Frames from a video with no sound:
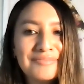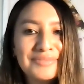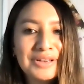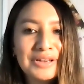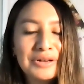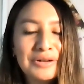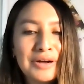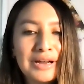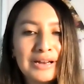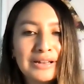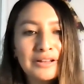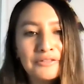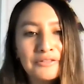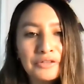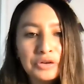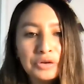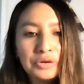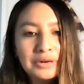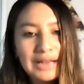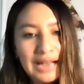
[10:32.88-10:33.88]
you know, I'd love
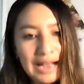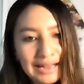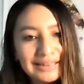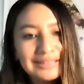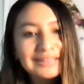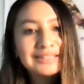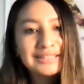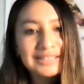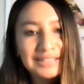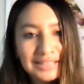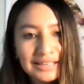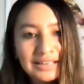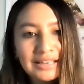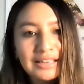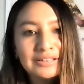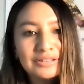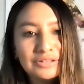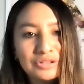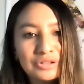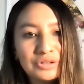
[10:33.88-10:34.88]
for you to kind of dig
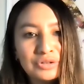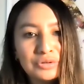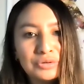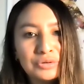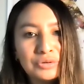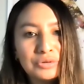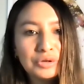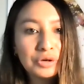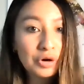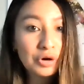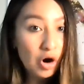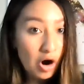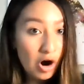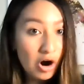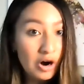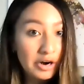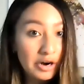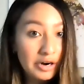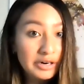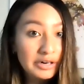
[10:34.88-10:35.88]
into your
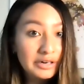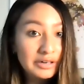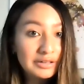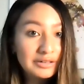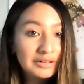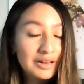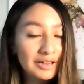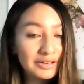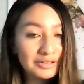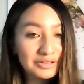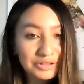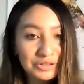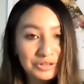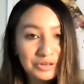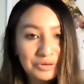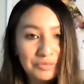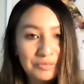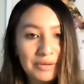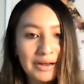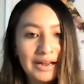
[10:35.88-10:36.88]
heart, not just
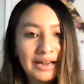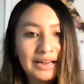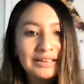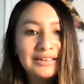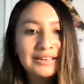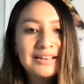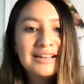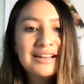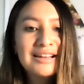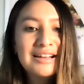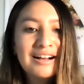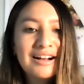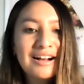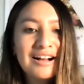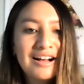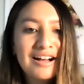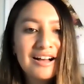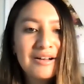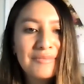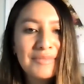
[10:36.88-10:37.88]
your mind,
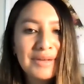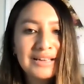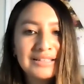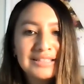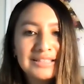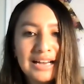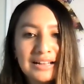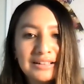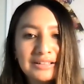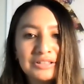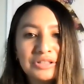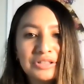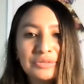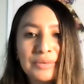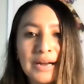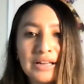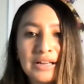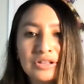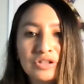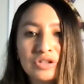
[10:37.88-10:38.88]
and tell us,
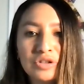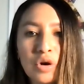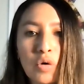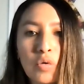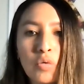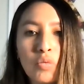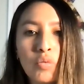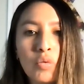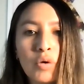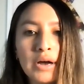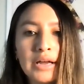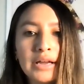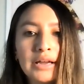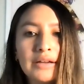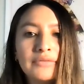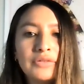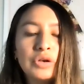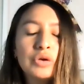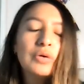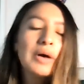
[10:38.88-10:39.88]
right? So what,
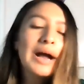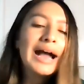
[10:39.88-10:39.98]
if you